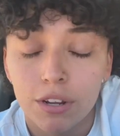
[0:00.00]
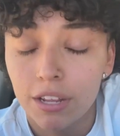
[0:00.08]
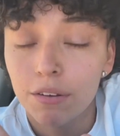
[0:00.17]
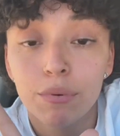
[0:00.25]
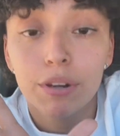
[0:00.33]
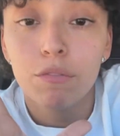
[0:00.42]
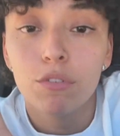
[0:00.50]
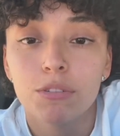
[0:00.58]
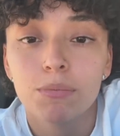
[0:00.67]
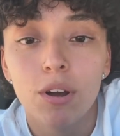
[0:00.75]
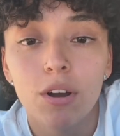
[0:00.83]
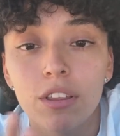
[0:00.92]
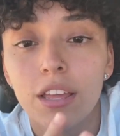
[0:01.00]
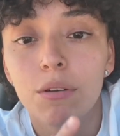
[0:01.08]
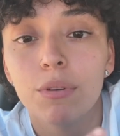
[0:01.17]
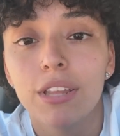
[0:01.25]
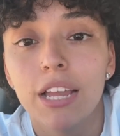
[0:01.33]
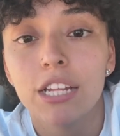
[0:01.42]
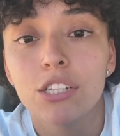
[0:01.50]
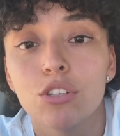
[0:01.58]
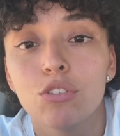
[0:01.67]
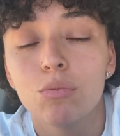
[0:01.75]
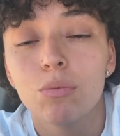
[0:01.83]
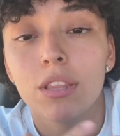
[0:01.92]
reinforcement, all of that really has to
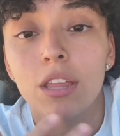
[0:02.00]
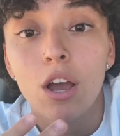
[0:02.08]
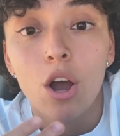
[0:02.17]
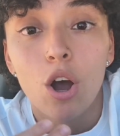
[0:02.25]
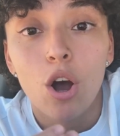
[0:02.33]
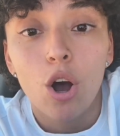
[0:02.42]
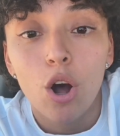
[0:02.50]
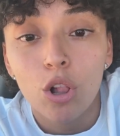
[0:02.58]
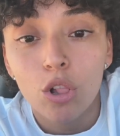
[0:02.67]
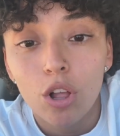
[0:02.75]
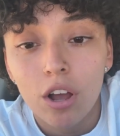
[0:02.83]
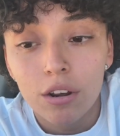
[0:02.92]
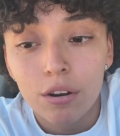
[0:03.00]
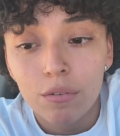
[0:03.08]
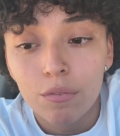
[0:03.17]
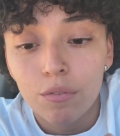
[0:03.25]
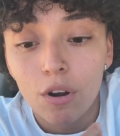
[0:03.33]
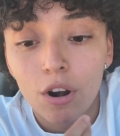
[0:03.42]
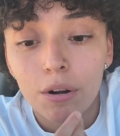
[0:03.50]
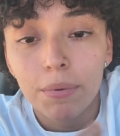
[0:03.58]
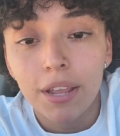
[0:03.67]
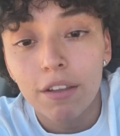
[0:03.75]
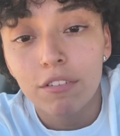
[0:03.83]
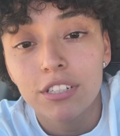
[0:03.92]
do with a lot of our
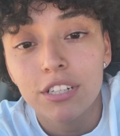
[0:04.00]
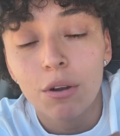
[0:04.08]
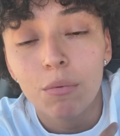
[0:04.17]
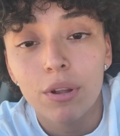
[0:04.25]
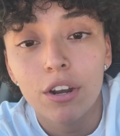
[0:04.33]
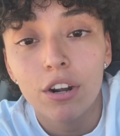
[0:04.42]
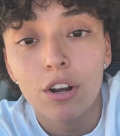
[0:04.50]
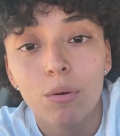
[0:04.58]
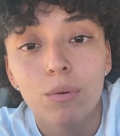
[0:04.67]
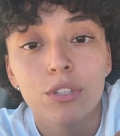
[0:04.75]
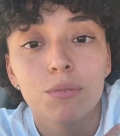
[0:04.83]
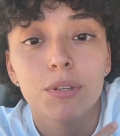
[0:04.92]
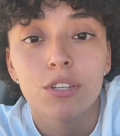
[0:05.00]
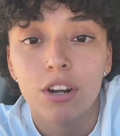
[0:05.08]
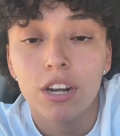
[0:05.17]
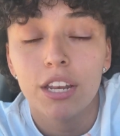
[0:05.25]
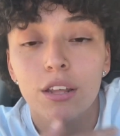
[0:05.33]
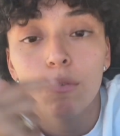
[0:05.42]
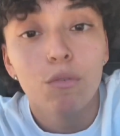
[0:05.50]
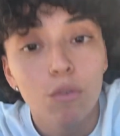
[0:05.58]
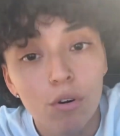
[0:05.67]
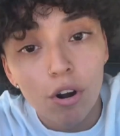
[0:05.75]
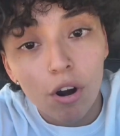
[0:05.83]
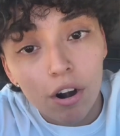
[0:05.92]
behaviors that we are going to be targeting
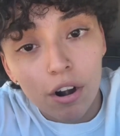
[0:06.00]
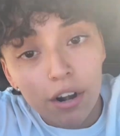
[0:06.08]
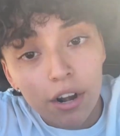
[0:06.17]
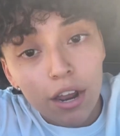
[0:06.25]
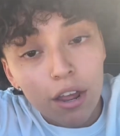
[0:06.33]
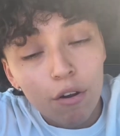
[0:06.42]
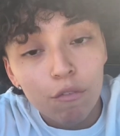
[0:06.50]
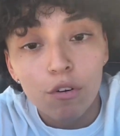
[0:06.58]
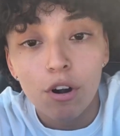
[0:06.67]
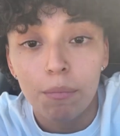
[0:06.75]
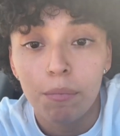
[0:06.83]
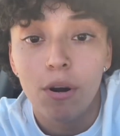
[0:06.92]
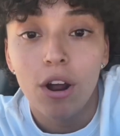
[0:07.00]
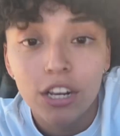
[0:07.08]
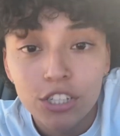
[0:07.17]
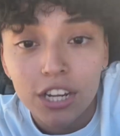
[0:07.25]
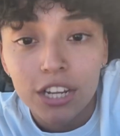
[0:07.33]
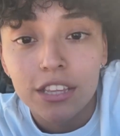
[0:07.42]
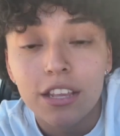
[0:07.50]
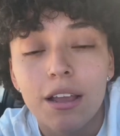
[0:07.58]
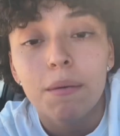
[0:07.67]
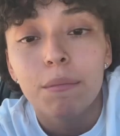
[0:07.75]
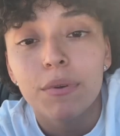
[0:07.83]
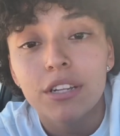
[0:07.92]
for our project.
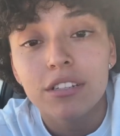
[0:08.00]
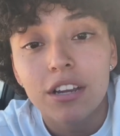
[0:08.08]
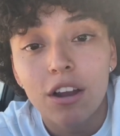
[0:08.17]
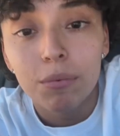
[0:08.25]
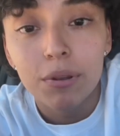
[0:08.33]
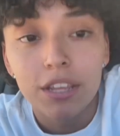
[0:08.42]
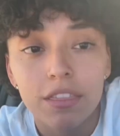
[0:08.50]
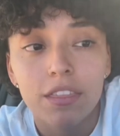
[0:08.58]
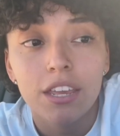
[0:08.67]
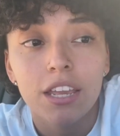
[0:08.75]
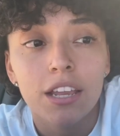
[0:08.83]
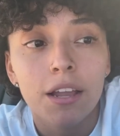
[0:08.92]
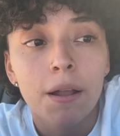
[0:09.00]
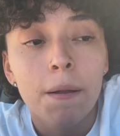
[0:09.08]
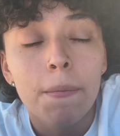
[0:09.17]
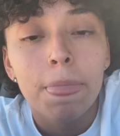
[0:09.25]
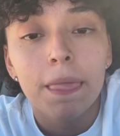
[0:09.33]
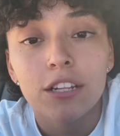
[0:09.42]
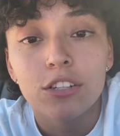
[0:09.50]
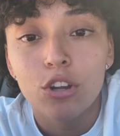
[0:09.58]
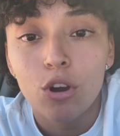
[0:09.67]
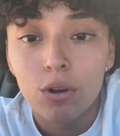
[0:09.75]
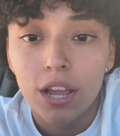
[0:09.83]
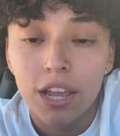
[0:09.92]
Because that got me to think is,
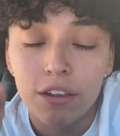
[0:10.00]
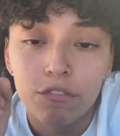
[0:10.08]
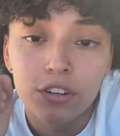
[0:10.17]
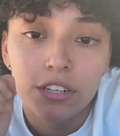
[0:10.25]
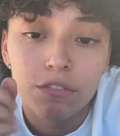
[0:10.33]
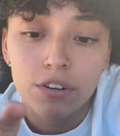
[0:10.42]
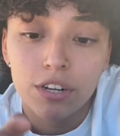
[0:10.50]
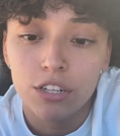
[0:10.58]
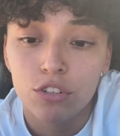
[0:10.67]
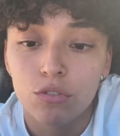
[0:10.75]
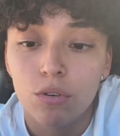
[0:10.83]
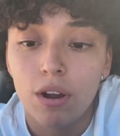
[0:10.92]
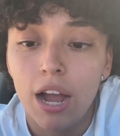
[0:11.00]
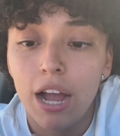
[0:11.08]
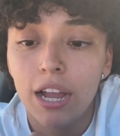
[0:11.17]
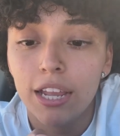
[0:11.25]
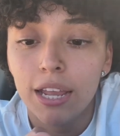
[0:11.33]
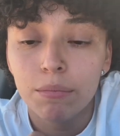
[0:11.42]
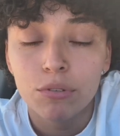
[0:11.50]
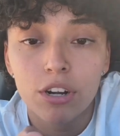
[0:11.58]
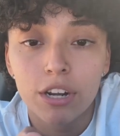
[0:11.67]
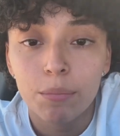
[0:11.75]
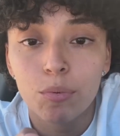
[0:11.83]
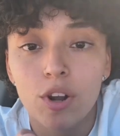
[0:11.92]
okay, for differential, I am
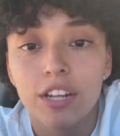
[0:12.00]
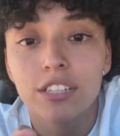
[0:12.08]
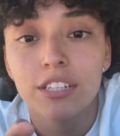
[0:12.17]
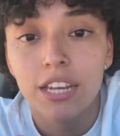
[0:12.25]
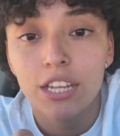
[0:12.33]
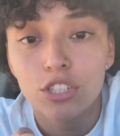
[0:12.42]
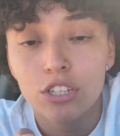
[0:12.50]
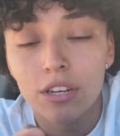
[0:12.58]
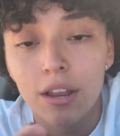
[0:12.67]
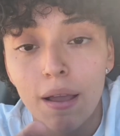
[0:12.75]
targeting procrastination,